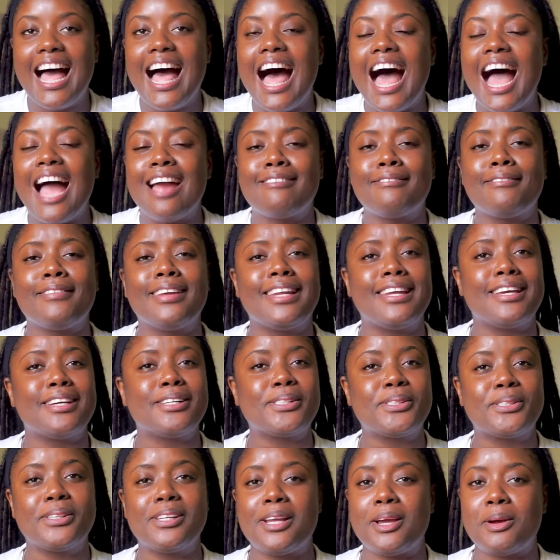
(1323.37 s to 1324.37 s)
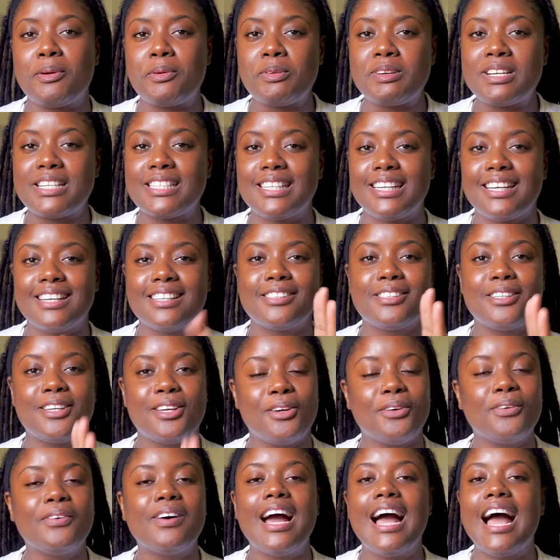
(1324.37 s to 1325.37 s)
I really and truly appreciate
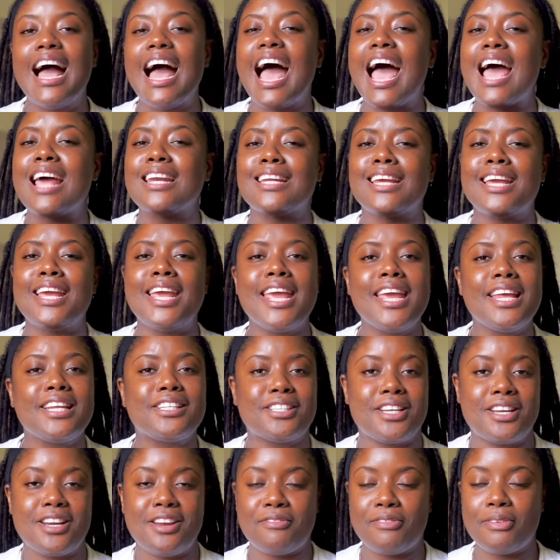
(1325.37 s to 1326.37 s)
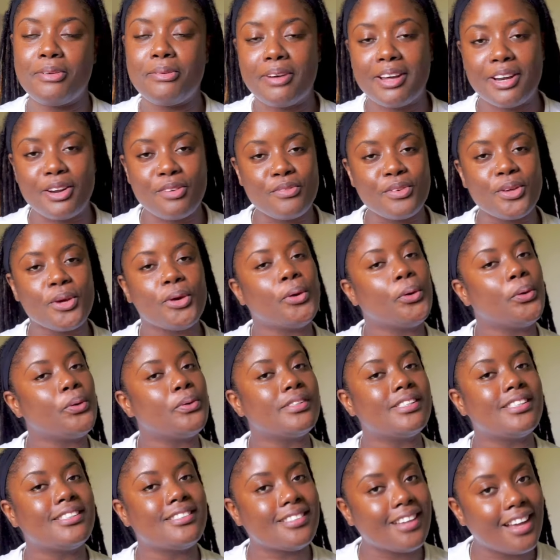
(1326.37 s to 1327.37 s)
you and each and every one of you
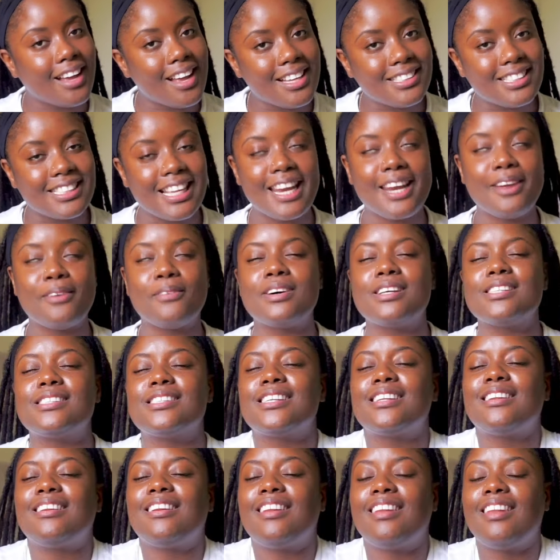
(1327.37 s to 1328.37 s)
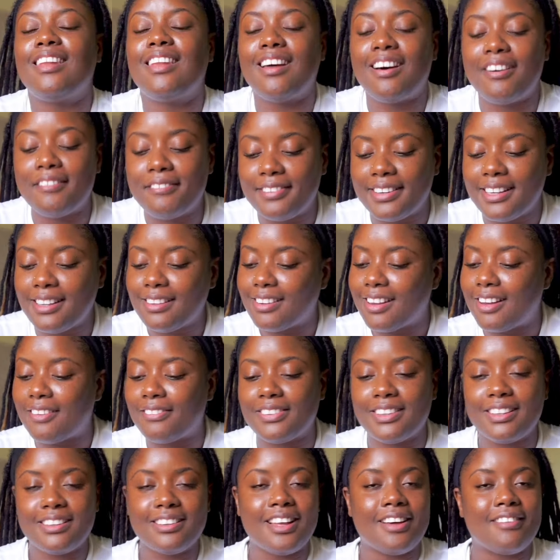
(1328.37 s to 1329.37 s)
who does, and it was lovely,
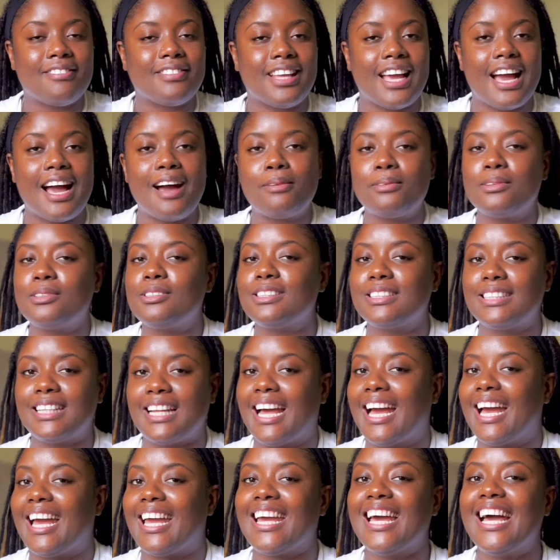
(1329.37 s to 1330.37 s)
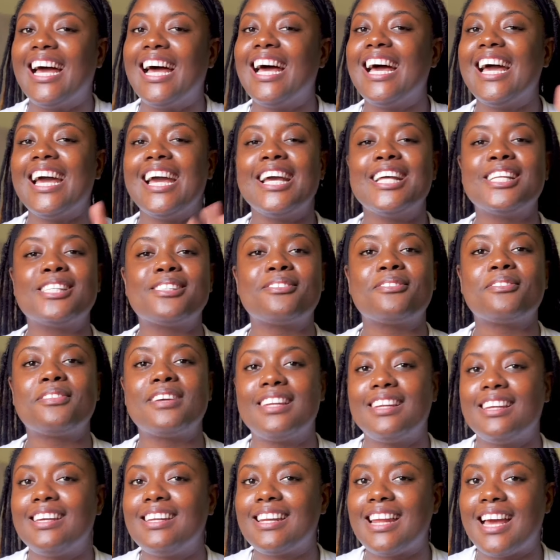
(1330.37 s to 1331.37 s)
lovely, lovely. I won't lie, it's
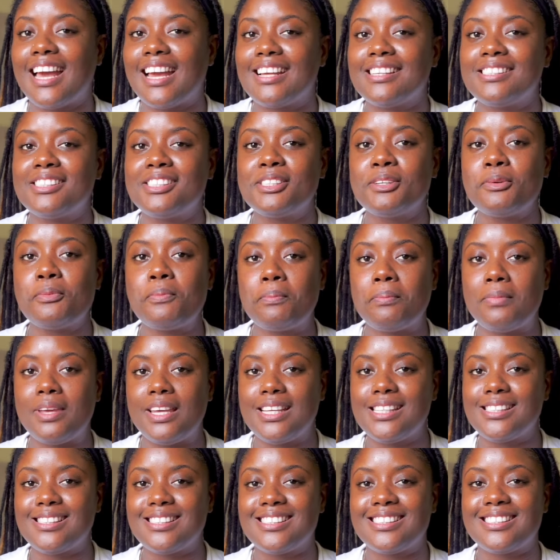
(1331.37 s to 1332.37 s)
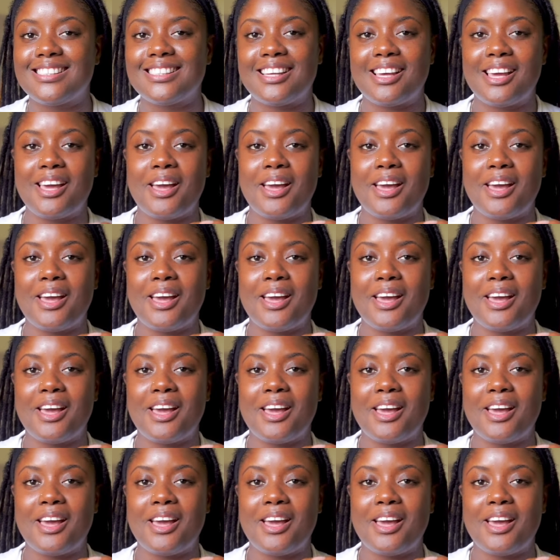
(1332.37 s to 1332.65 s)
really nice to meet